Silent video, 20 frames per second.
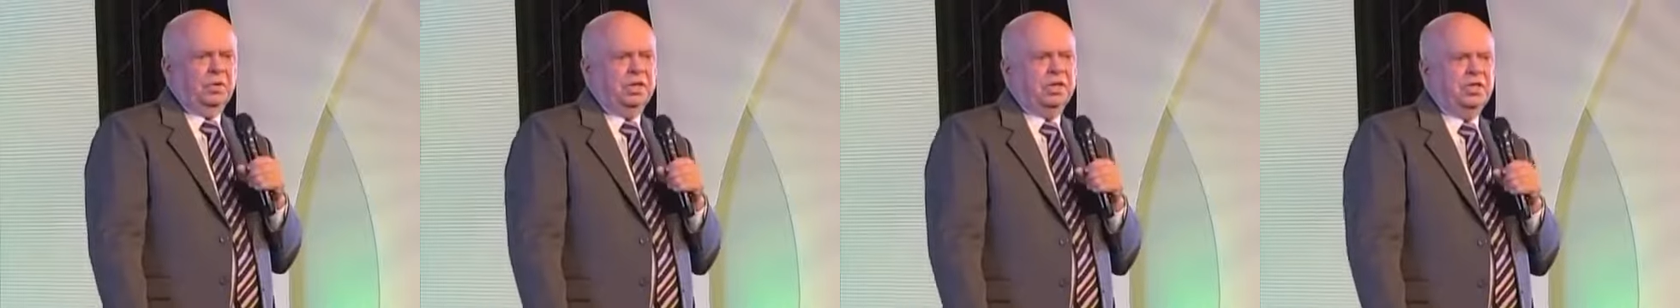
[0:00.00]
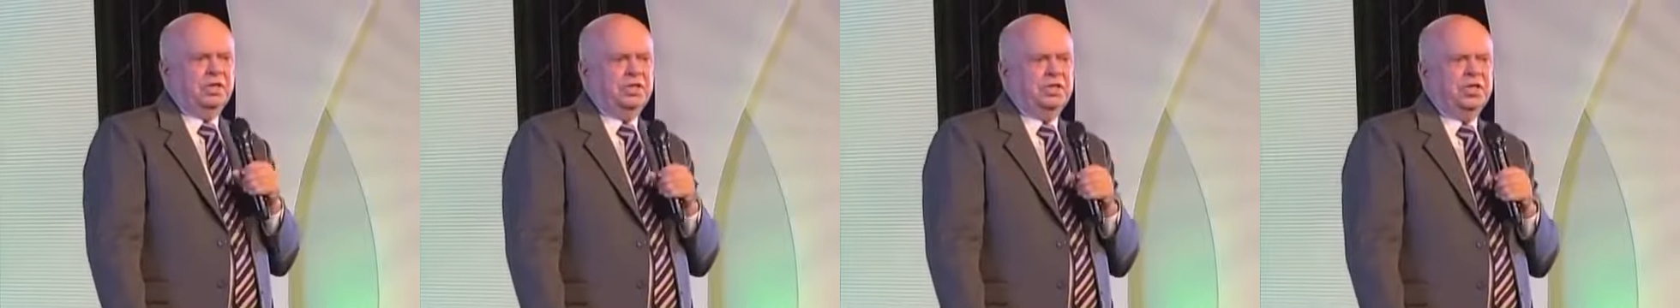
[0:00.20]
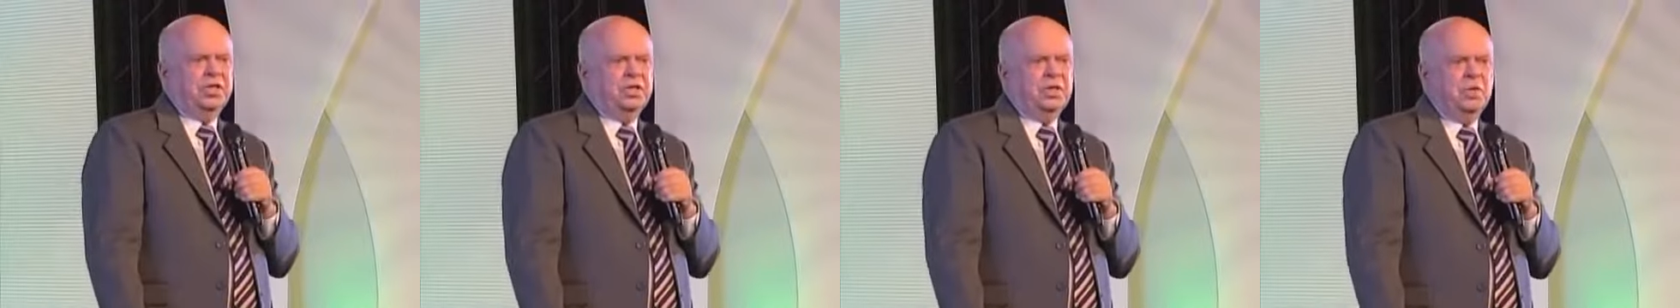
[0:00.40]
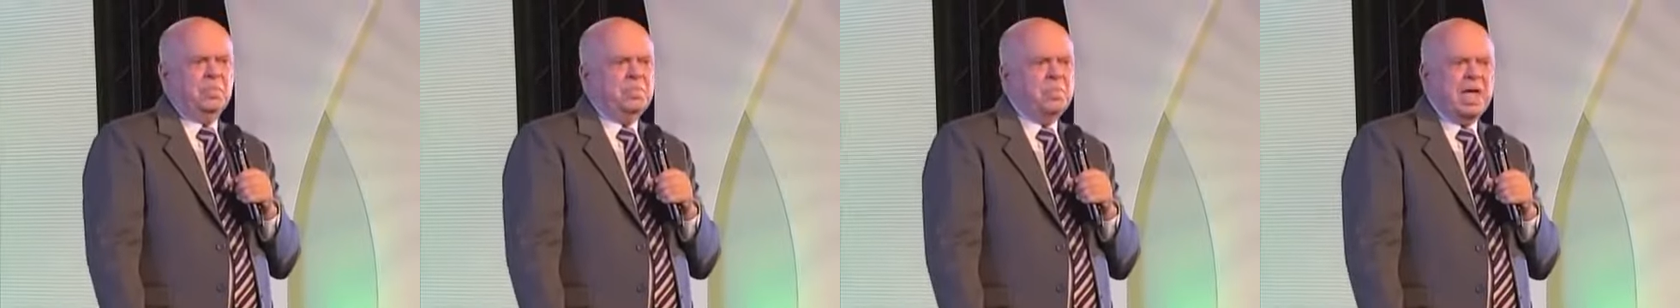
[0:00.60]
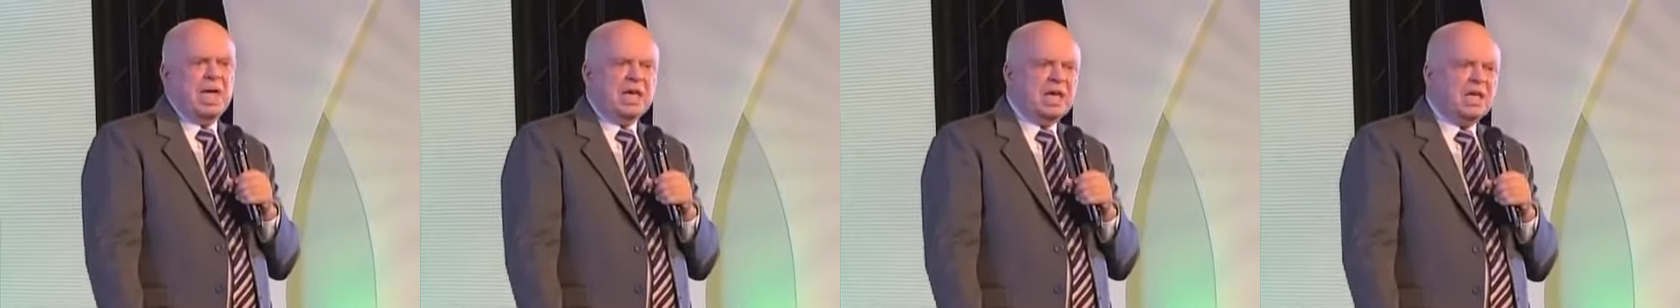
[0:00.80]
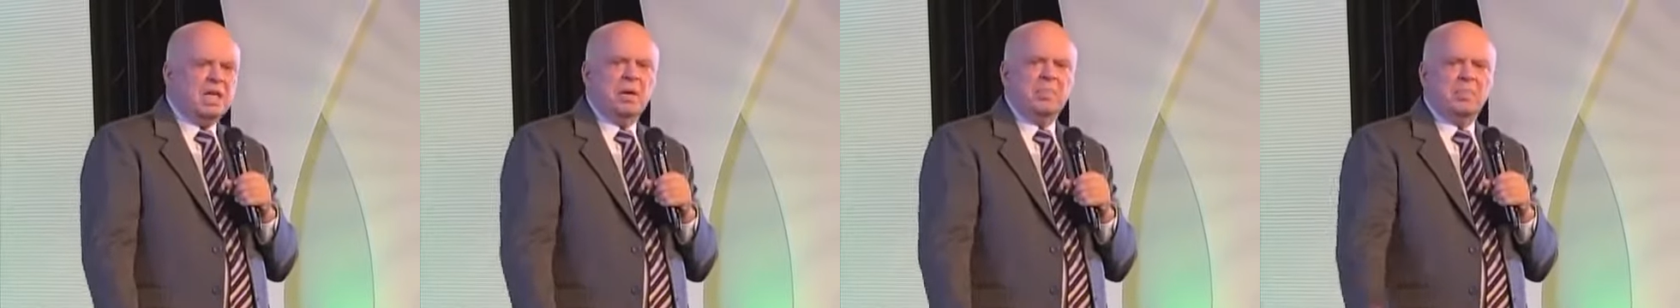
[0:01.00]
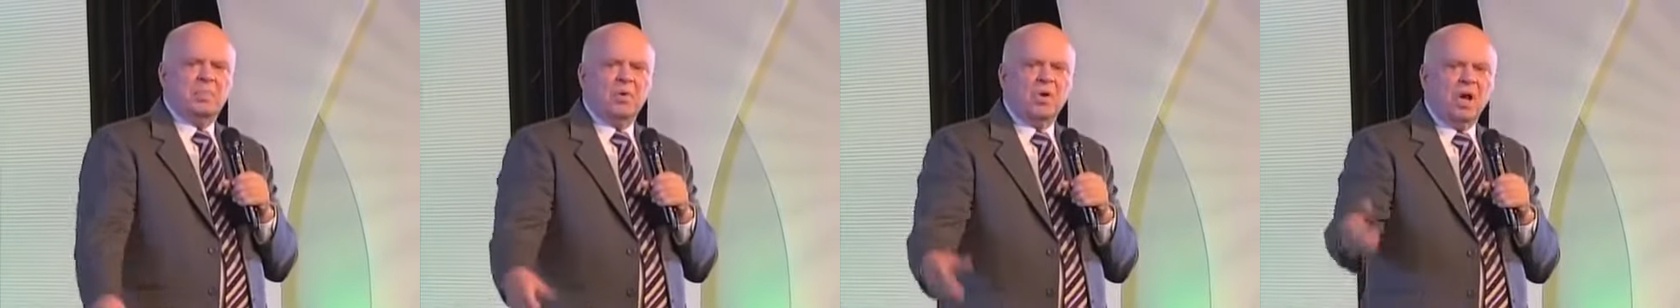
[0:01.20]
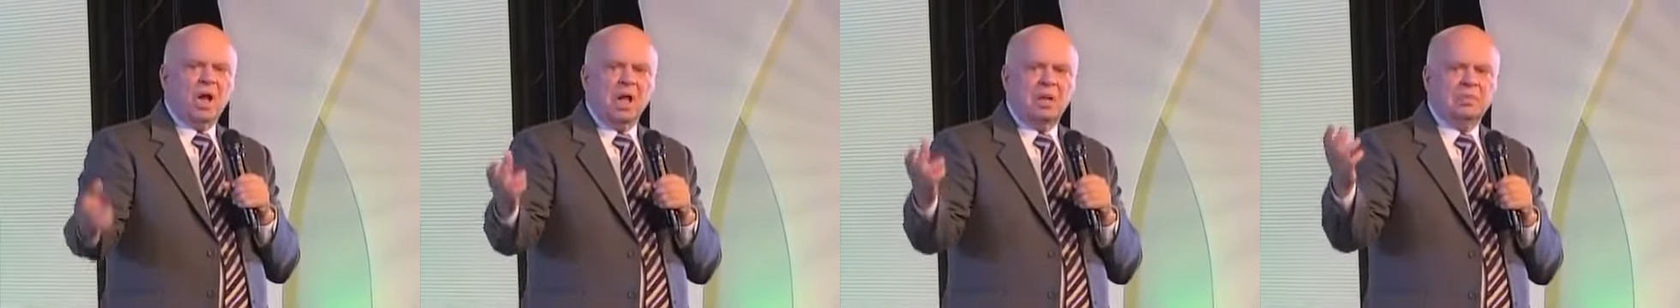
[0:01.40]
to continue making up
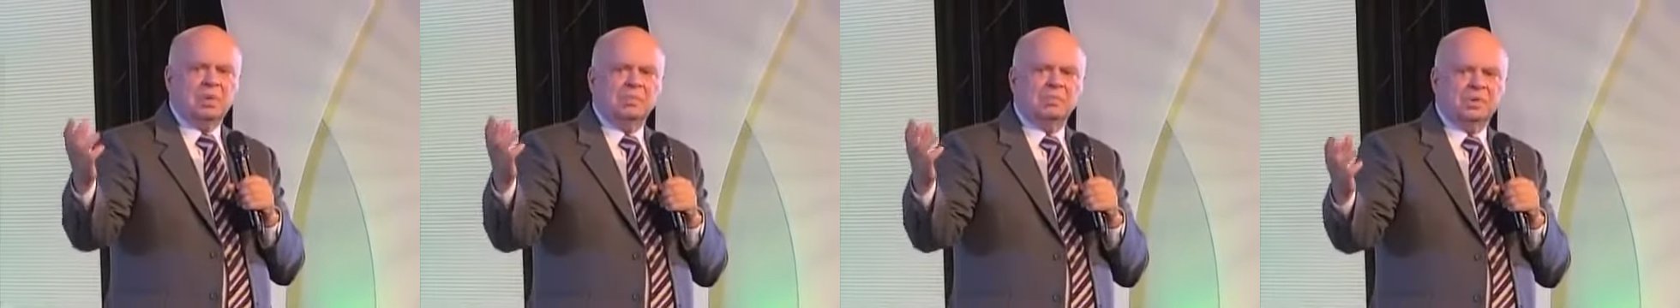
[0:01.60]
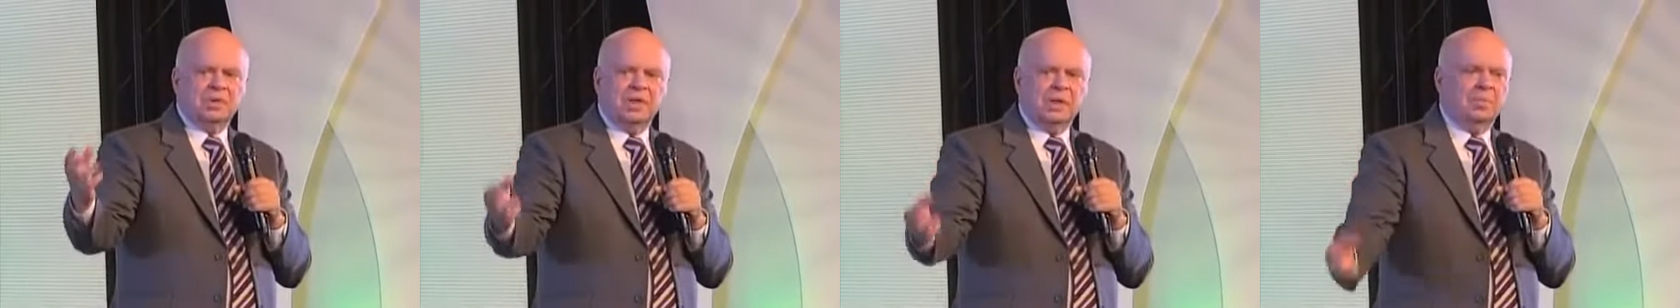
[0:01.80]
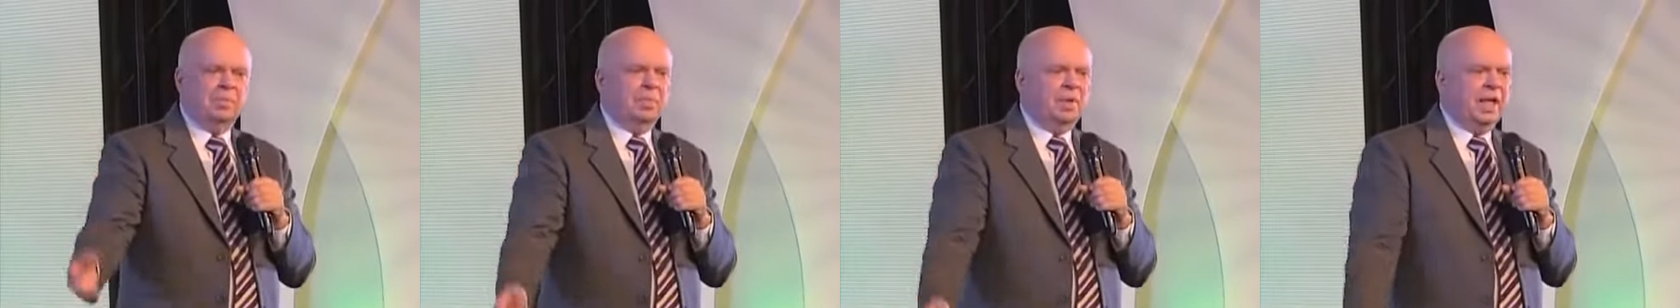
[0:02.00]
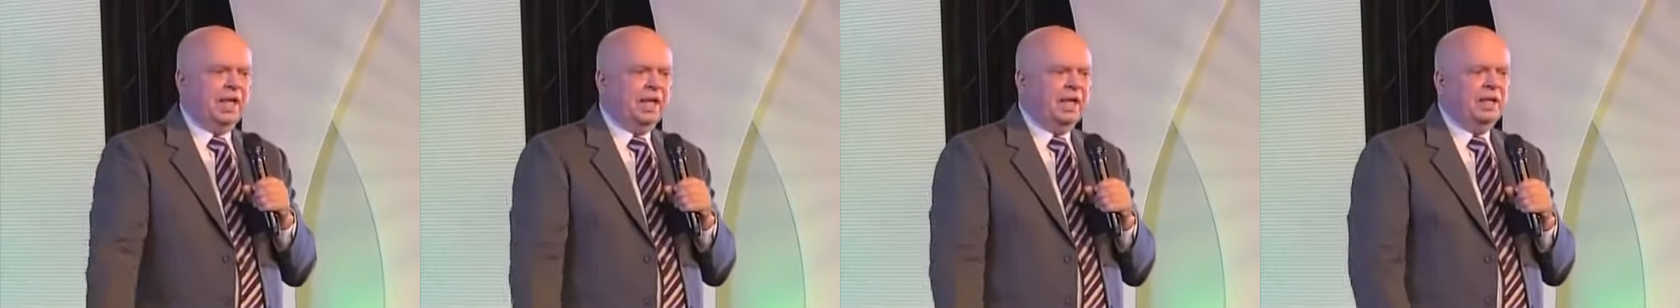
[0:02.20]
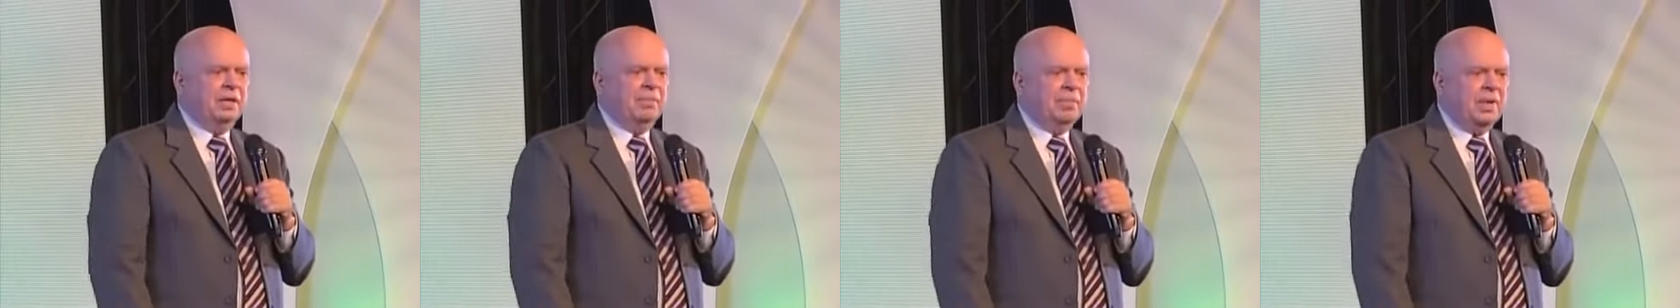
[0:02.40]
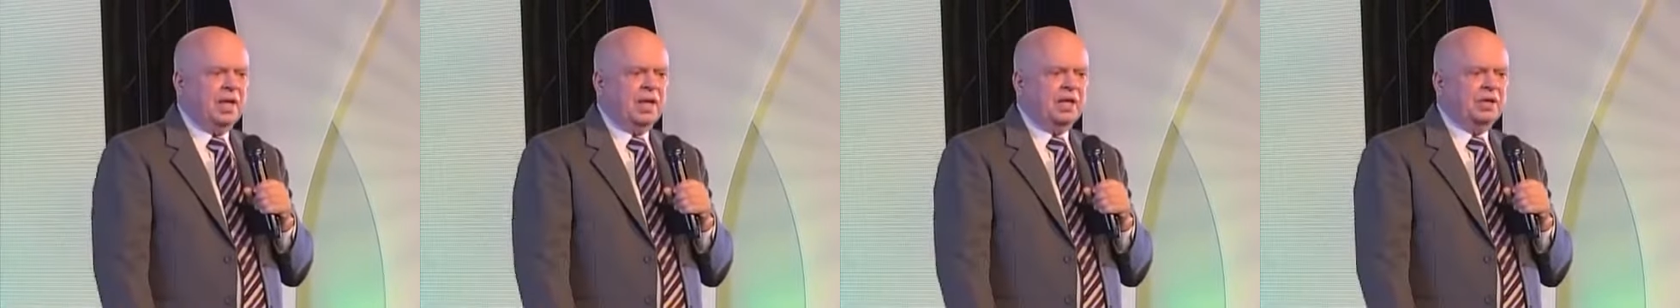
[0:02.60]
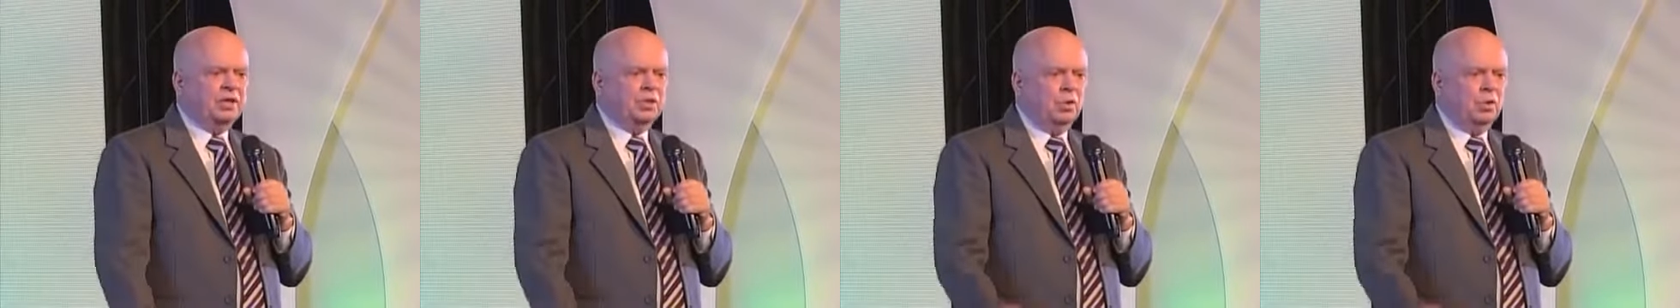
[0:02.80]
problems and complaining about it,